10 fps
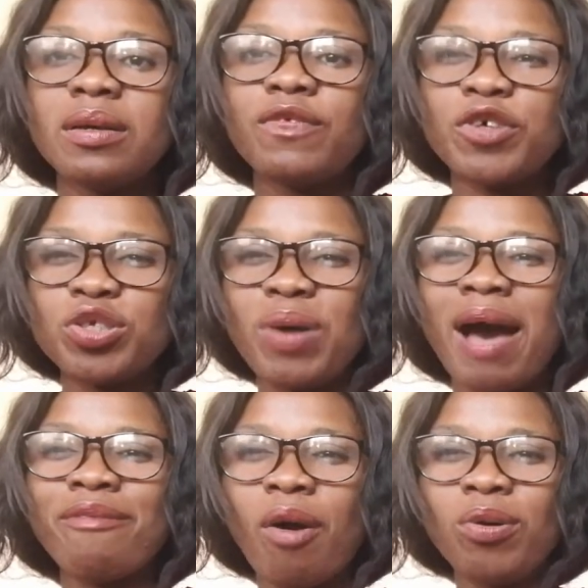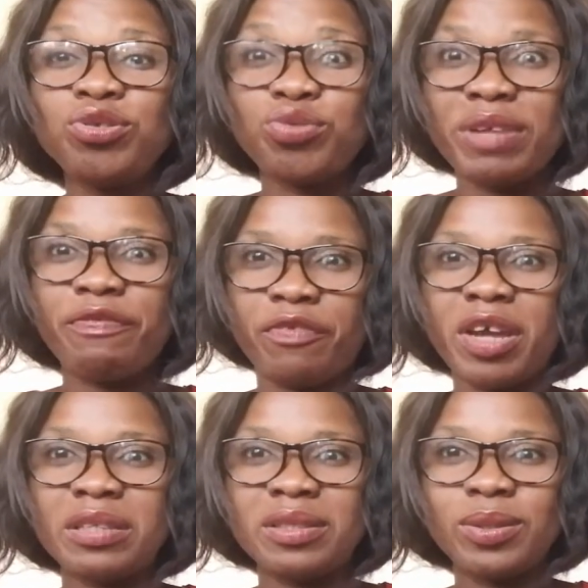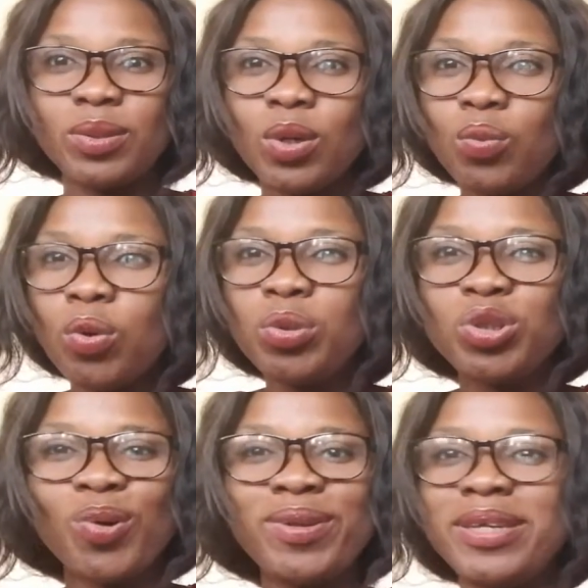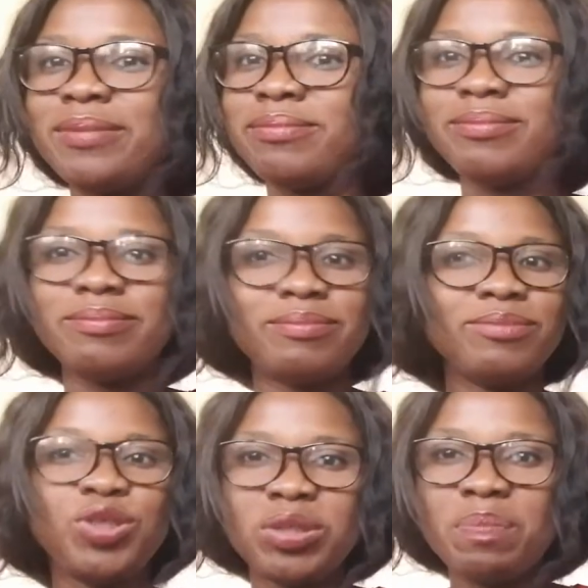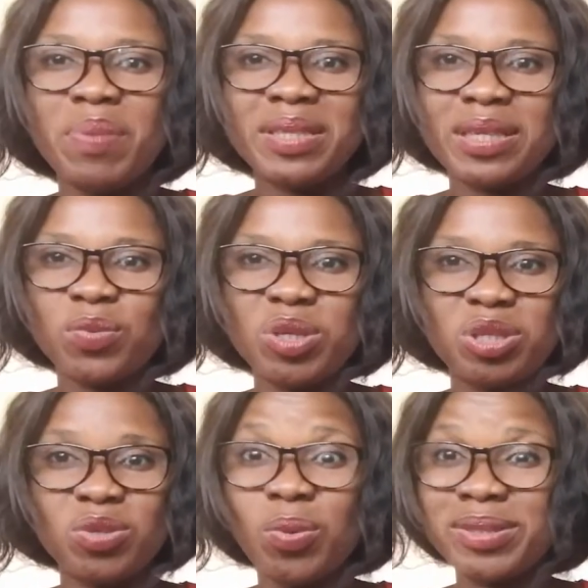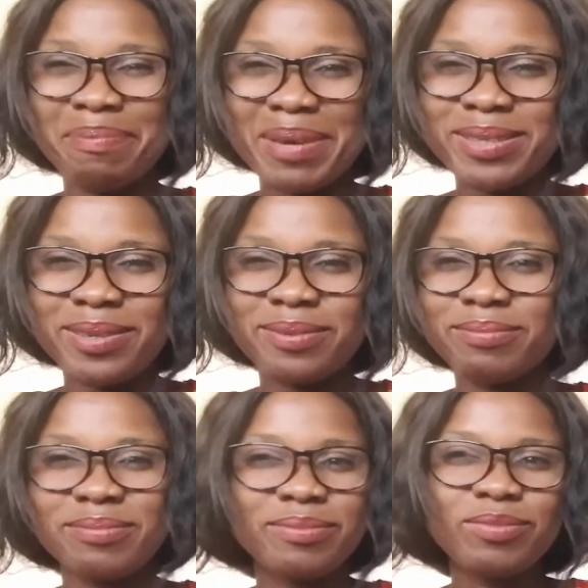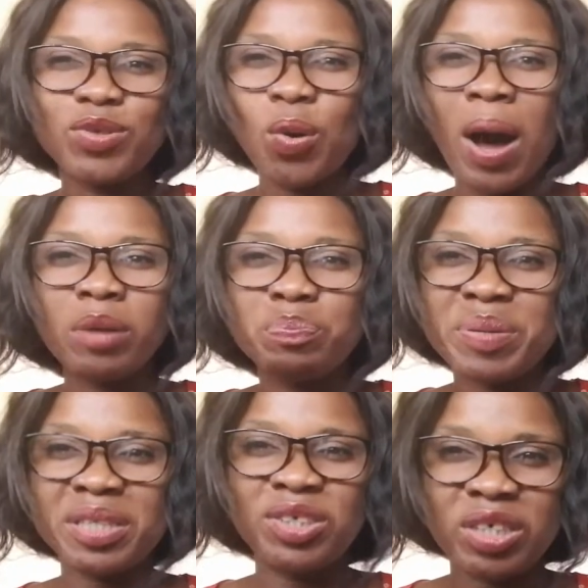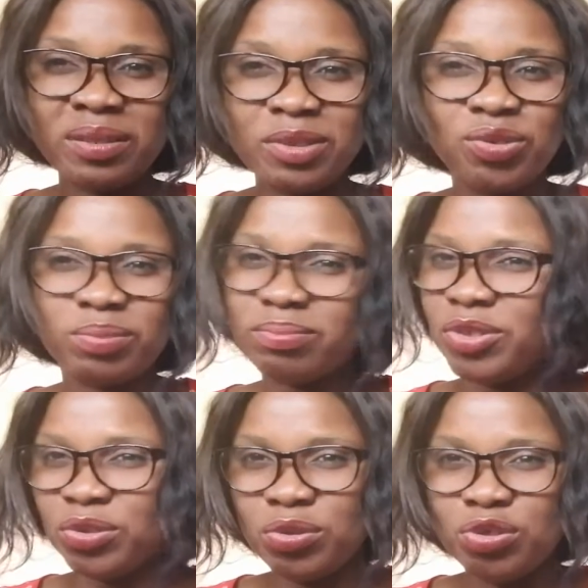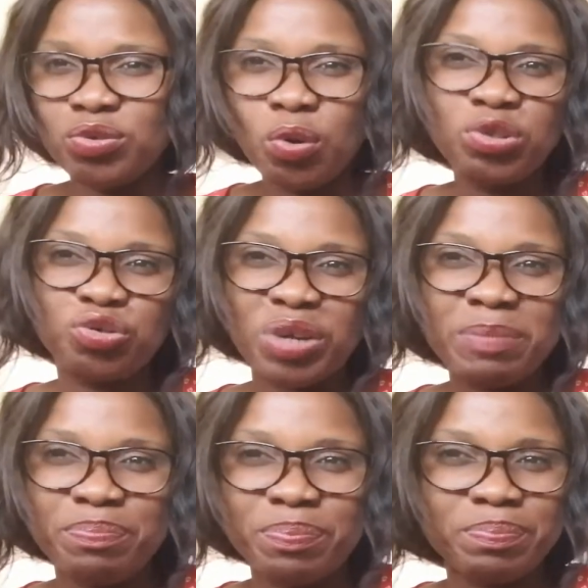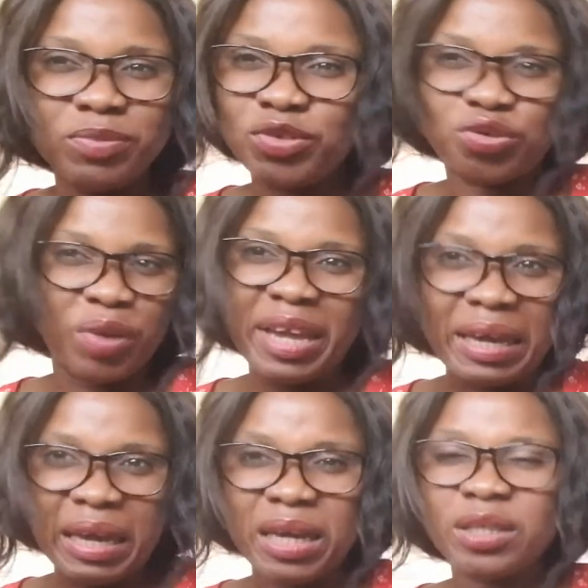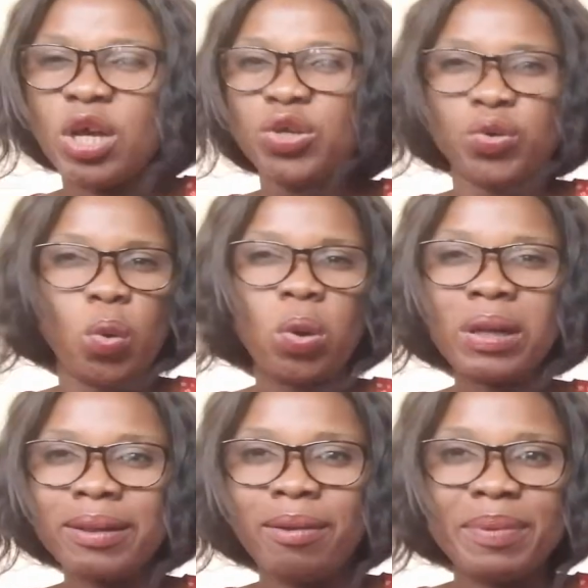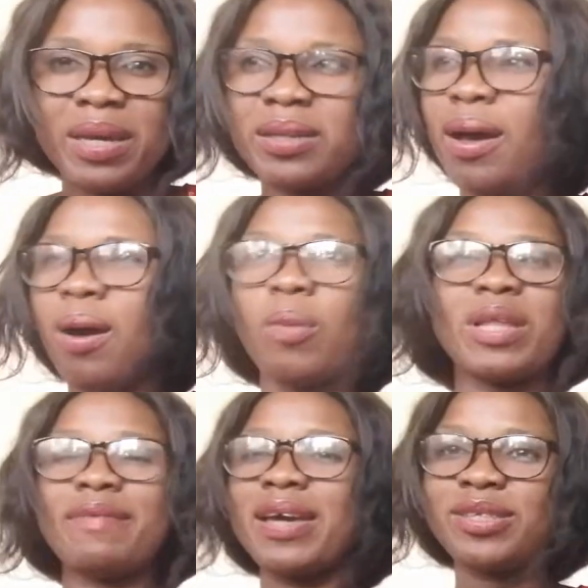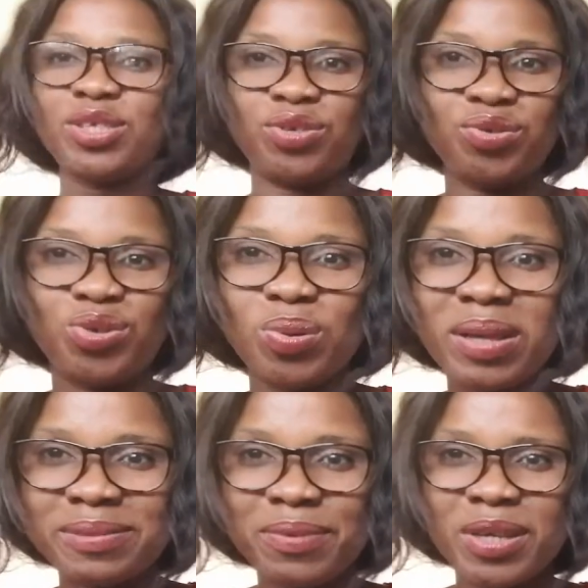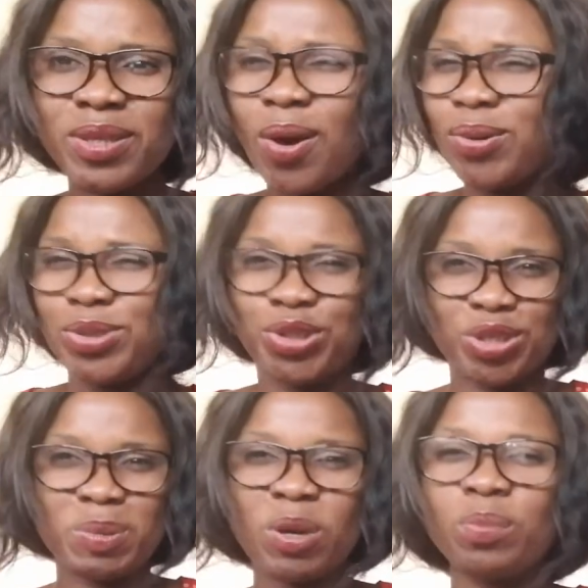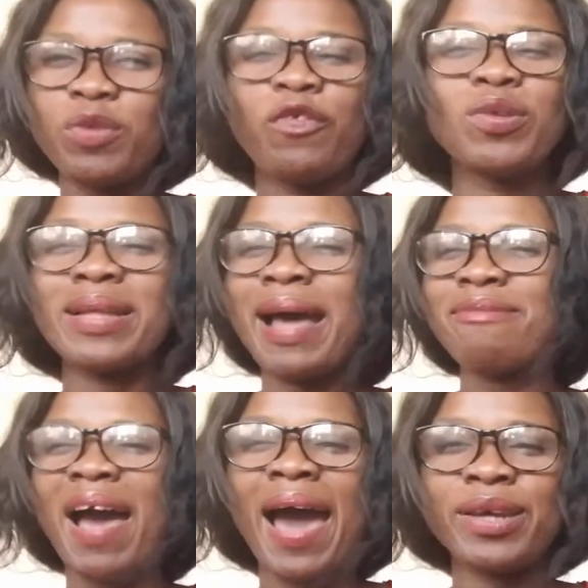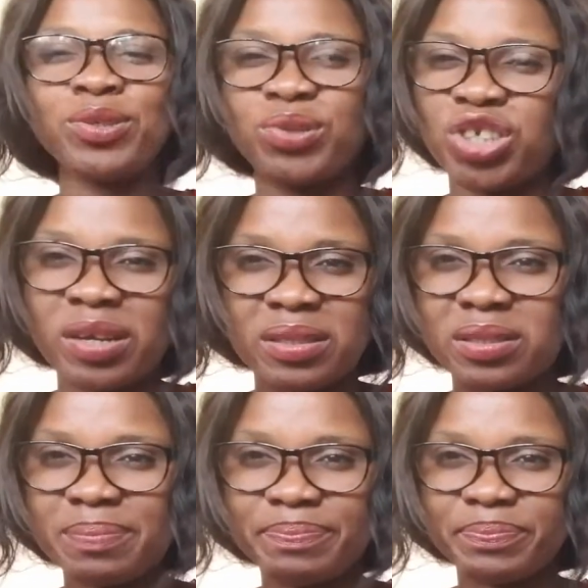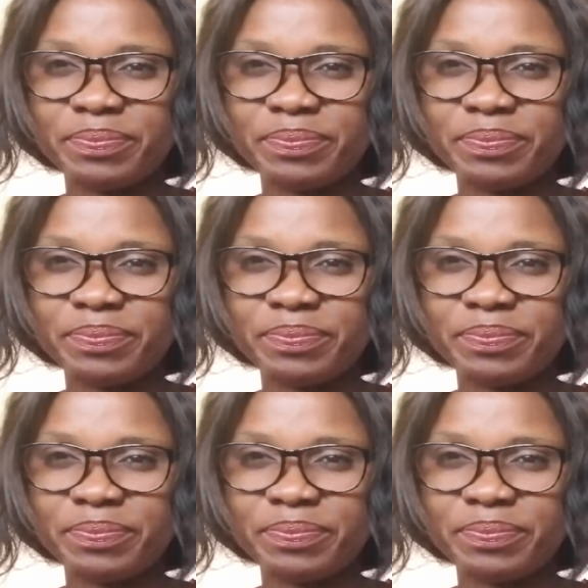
for you to have 100 friends who would only do the basic with you. What's the basic? Go out binging. You go drinking, you go clubbing, or whatever it is you do as friends, or you just pick up the phone and have idle chats.